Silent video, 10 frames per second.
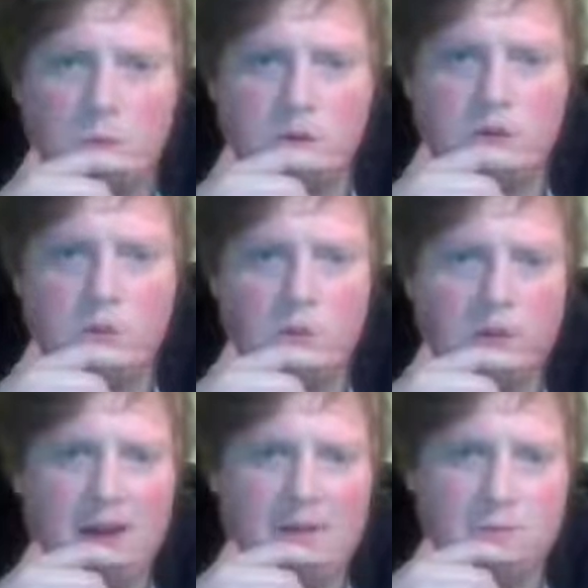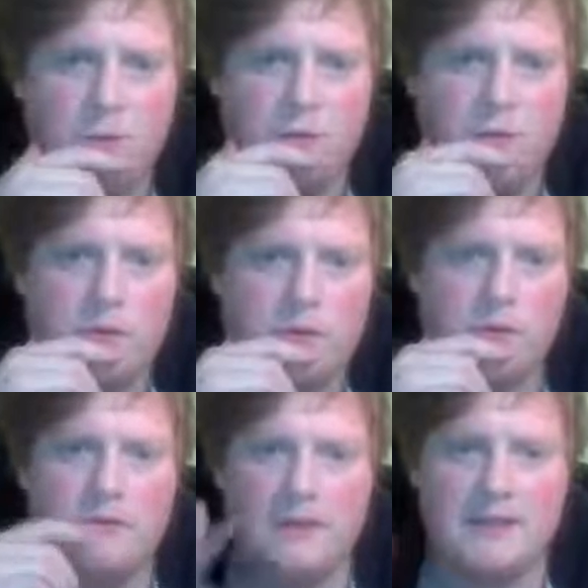What's up with that move? So
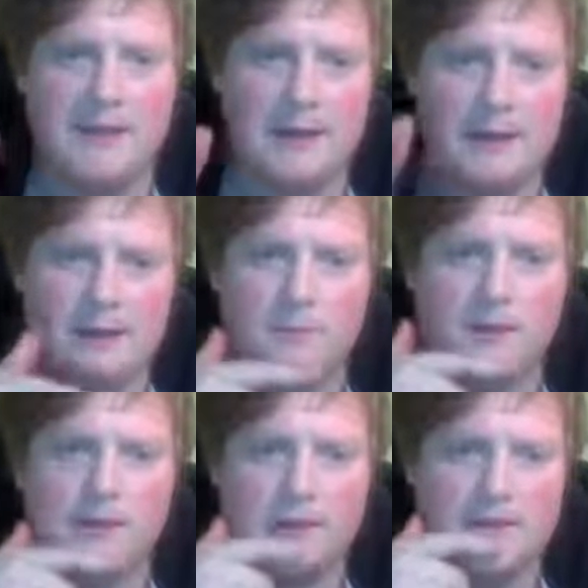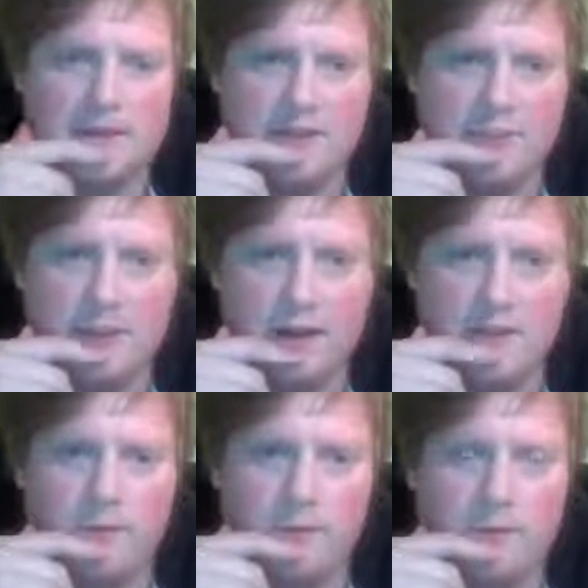if I take, he can play knight
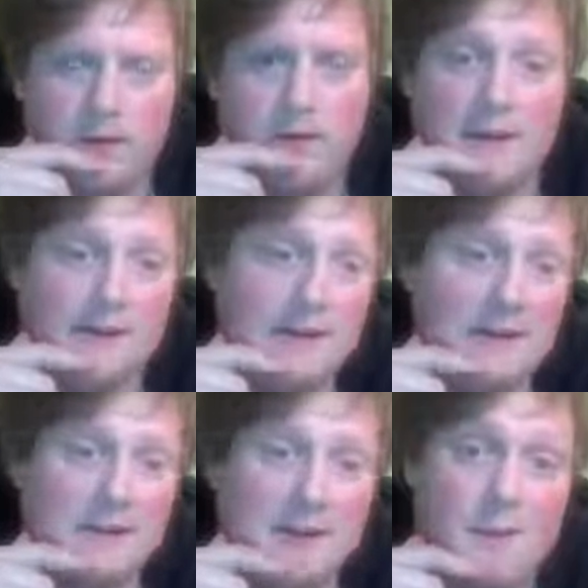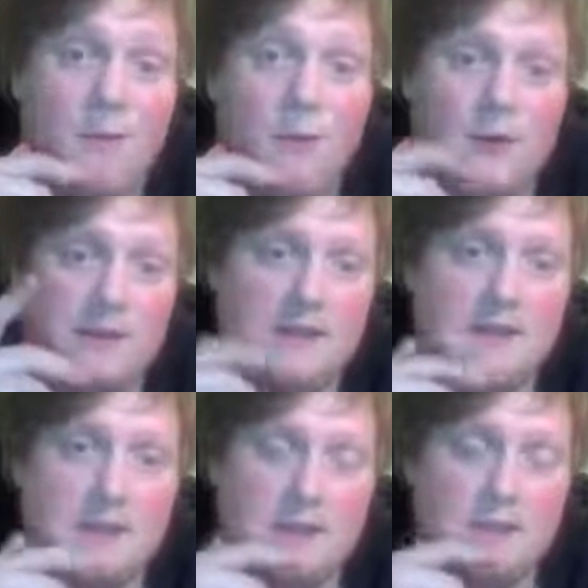d5 and get again a tempo at
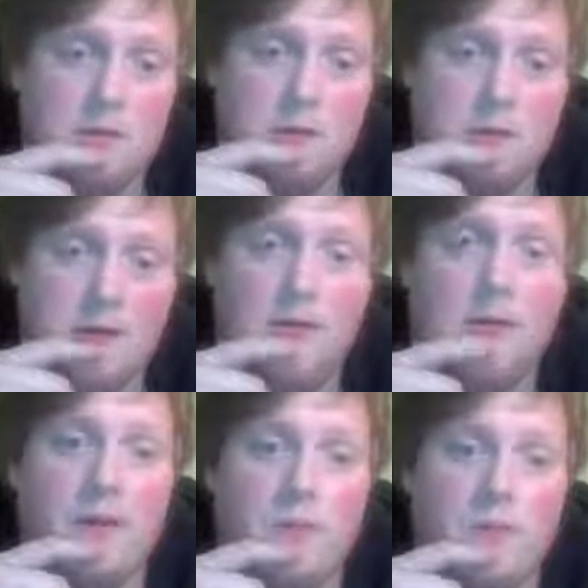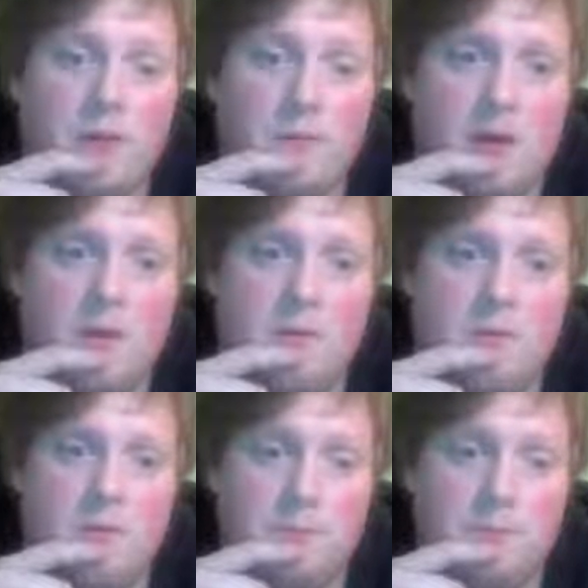least. And then win my
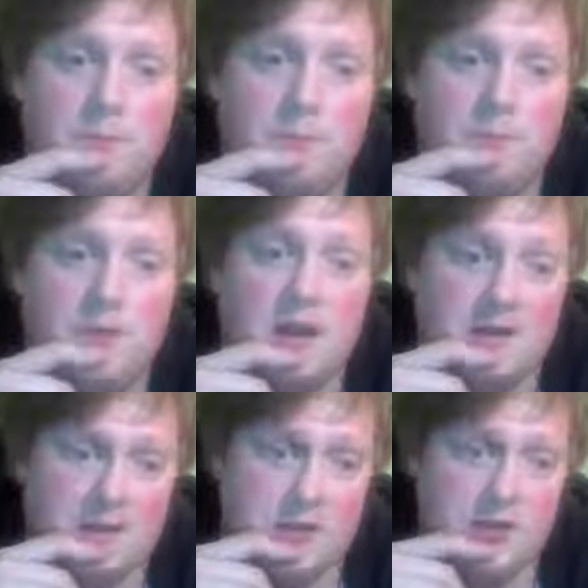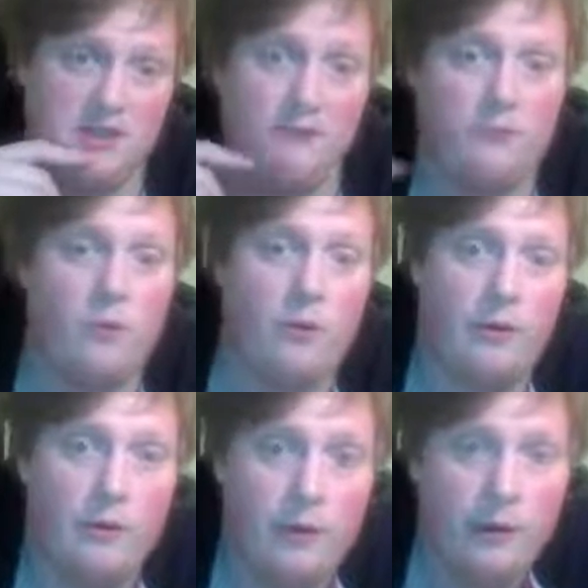knight at g4.
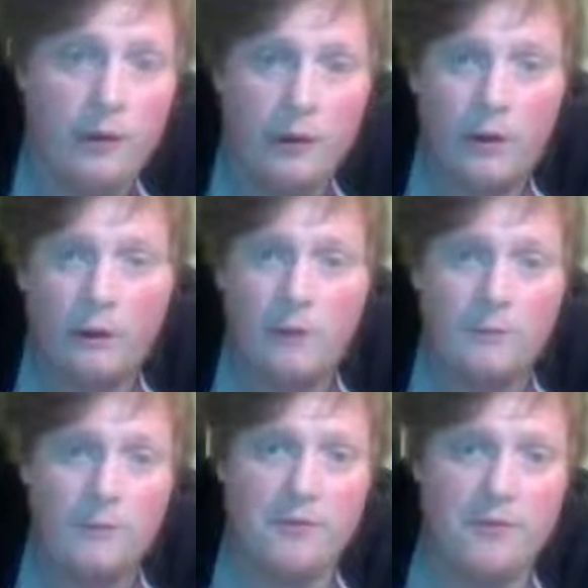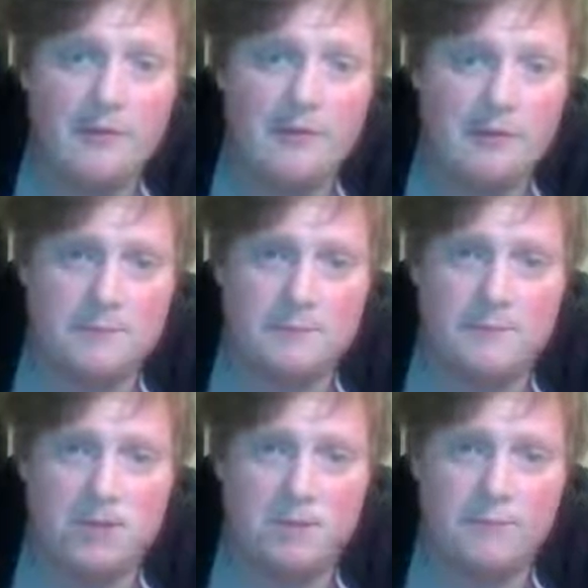This
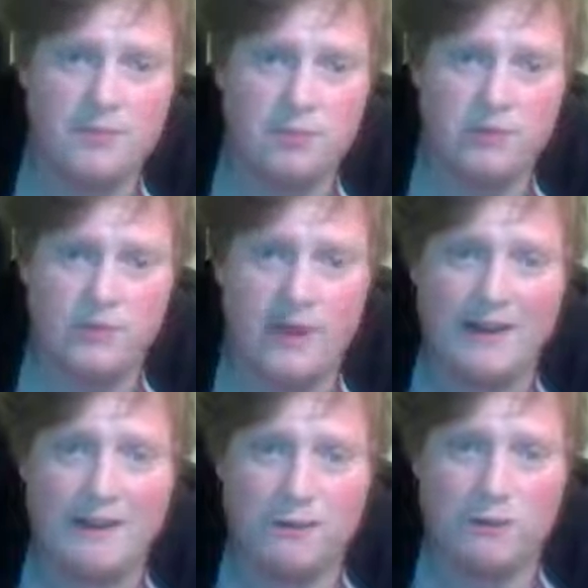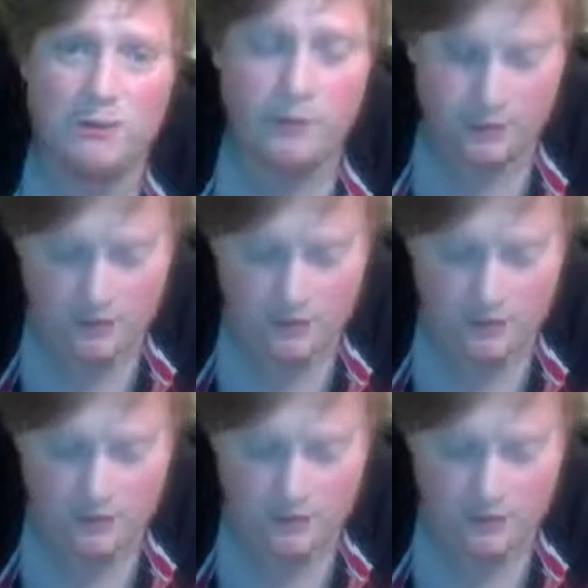bishop is also hanging though.